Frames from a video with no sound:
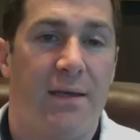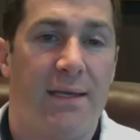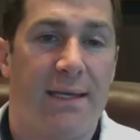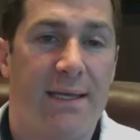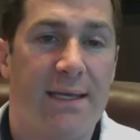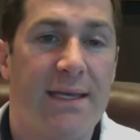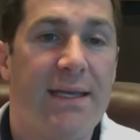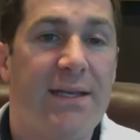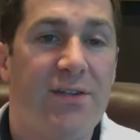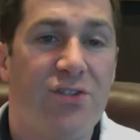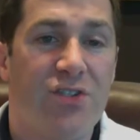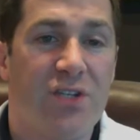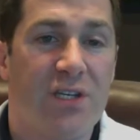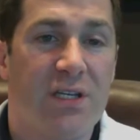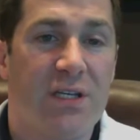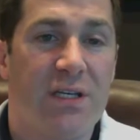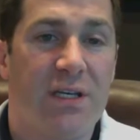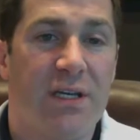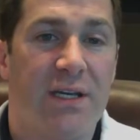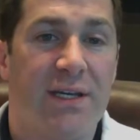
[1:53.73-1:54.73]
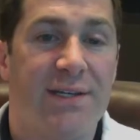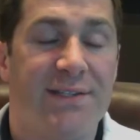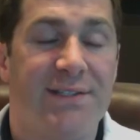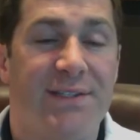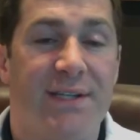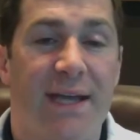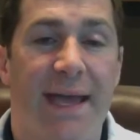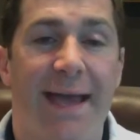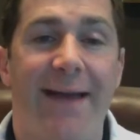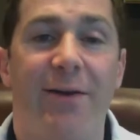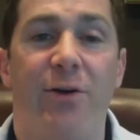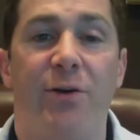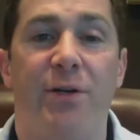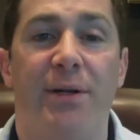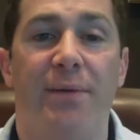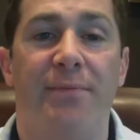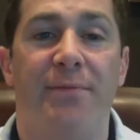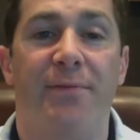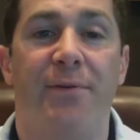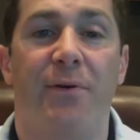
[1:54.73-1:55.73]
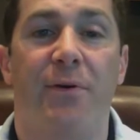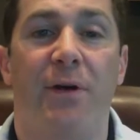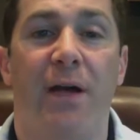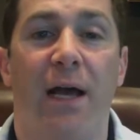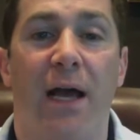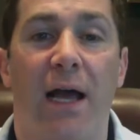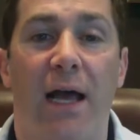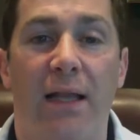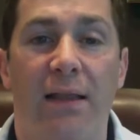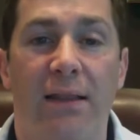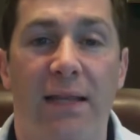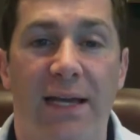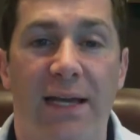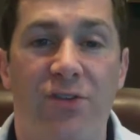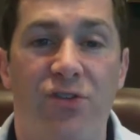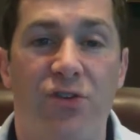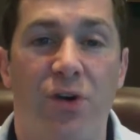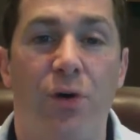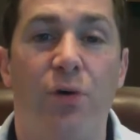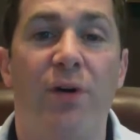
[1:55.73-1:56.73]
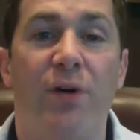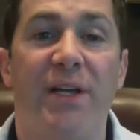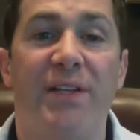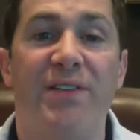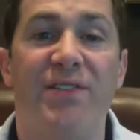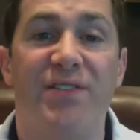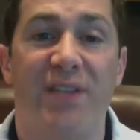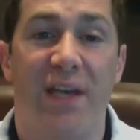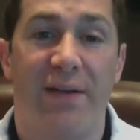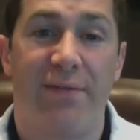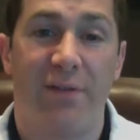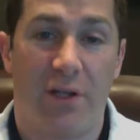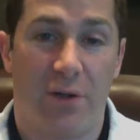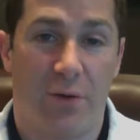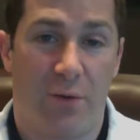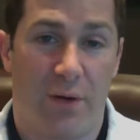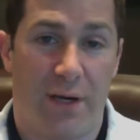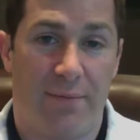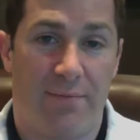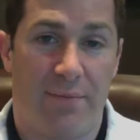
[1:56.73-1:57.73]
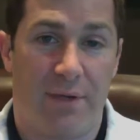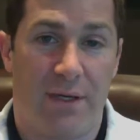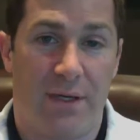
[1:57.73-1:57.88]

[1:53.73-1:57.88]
EEG is an acronym for electroencephalogram,